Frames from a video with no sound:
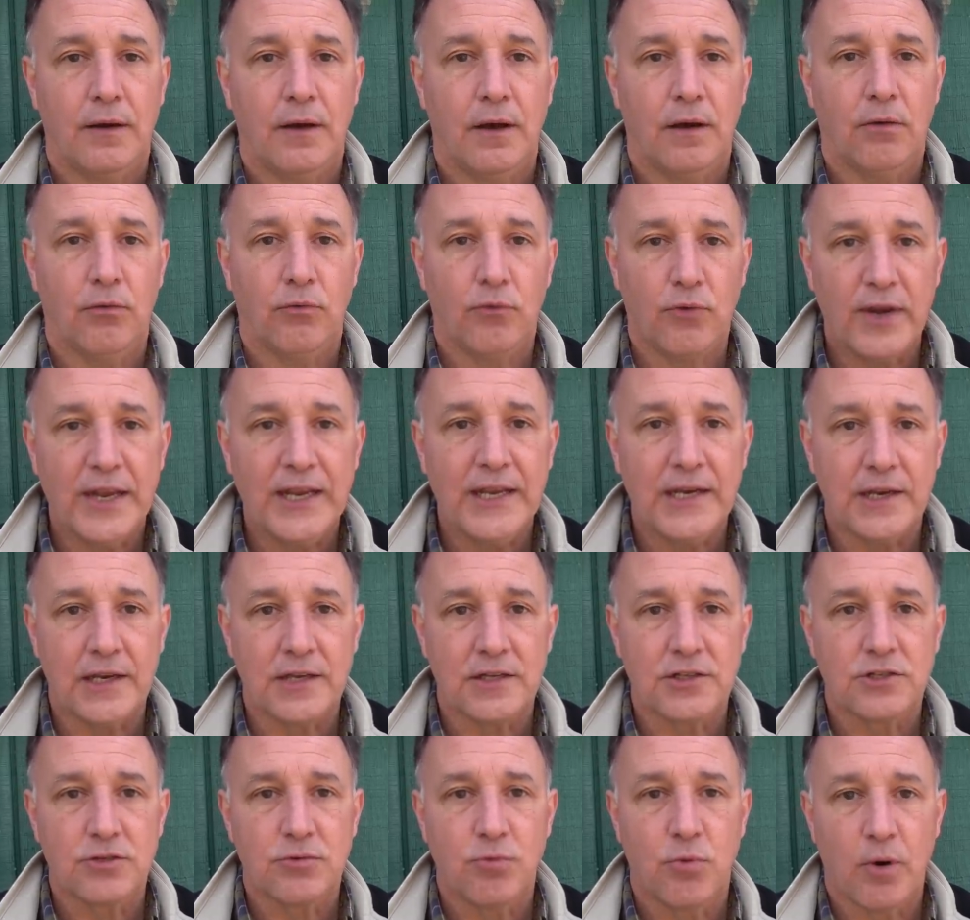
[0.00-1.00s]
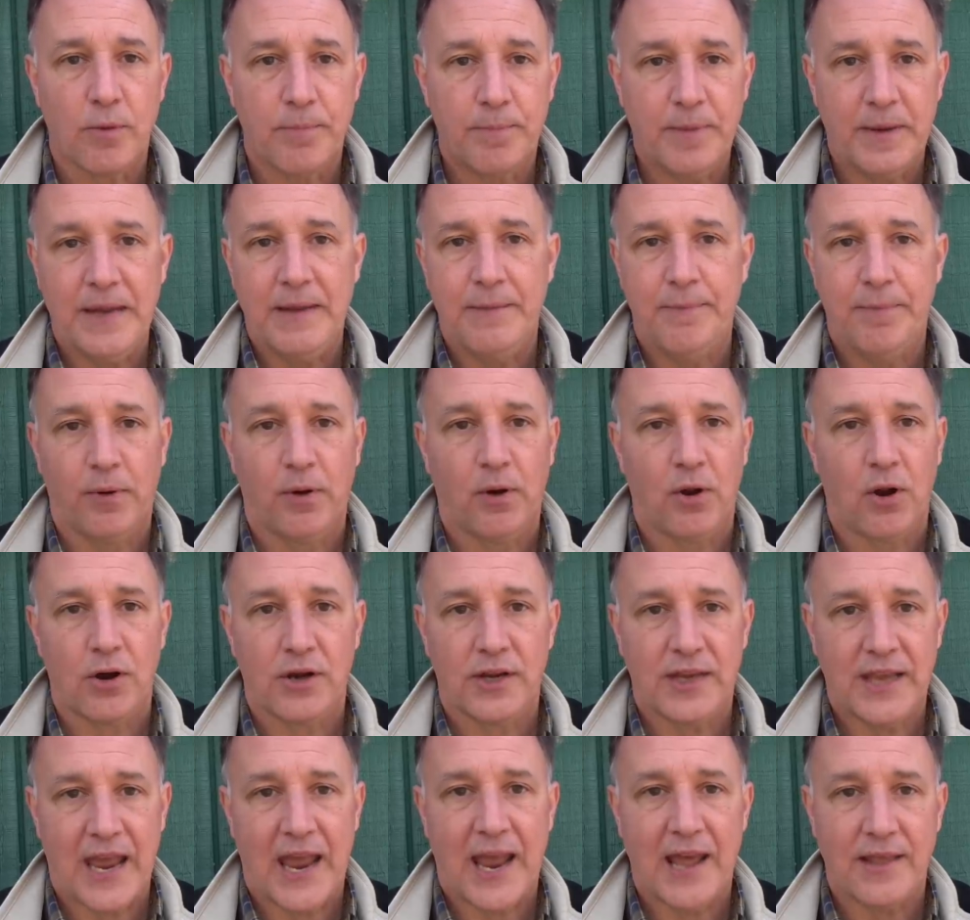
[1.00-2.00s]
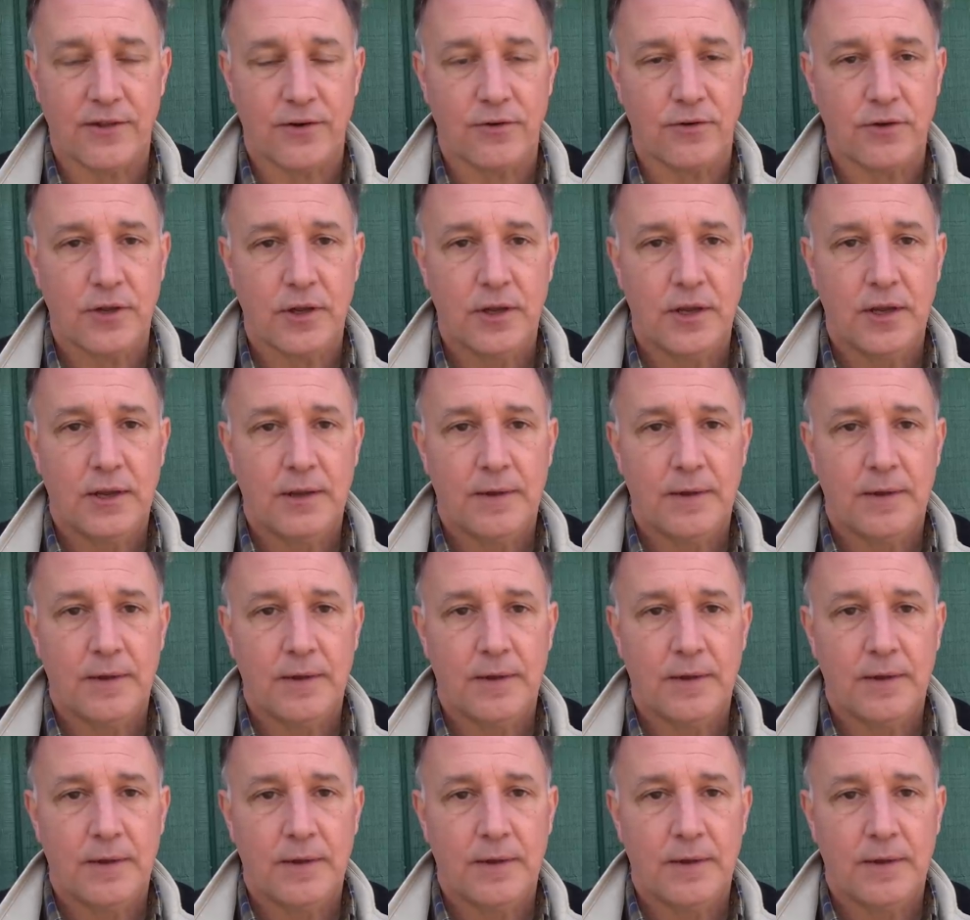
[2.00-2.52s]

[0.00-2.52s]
arenas where people are gathered,